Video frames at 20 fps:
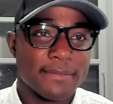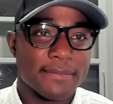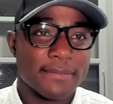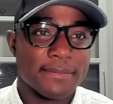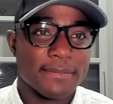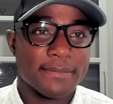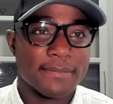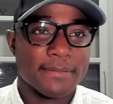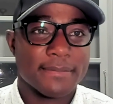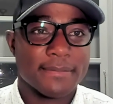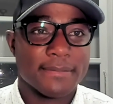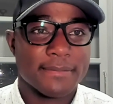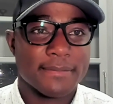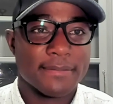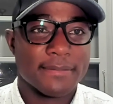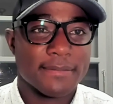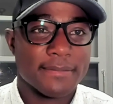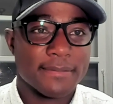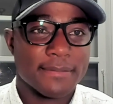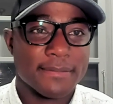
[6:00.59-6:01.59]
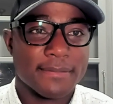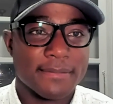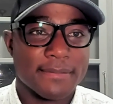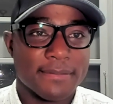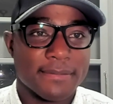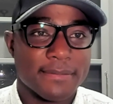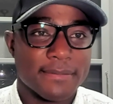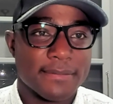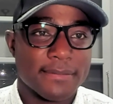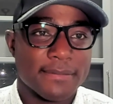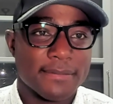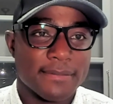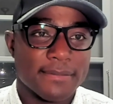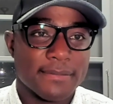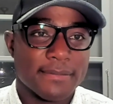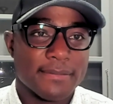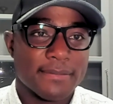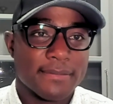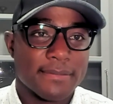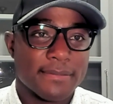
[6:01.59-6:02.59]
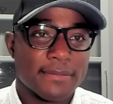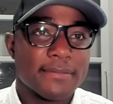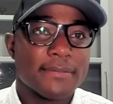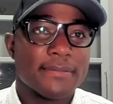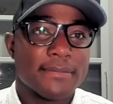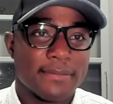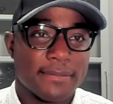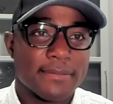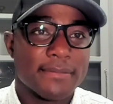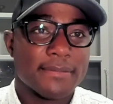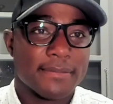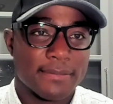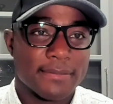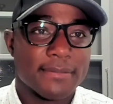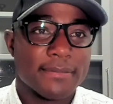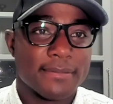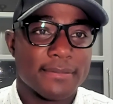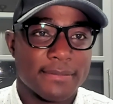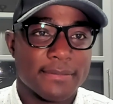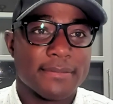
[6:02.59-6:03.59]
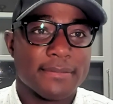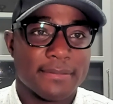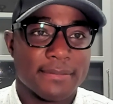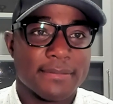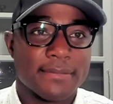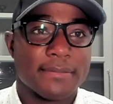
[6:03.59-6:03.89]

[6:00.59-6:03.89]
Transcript: (silent)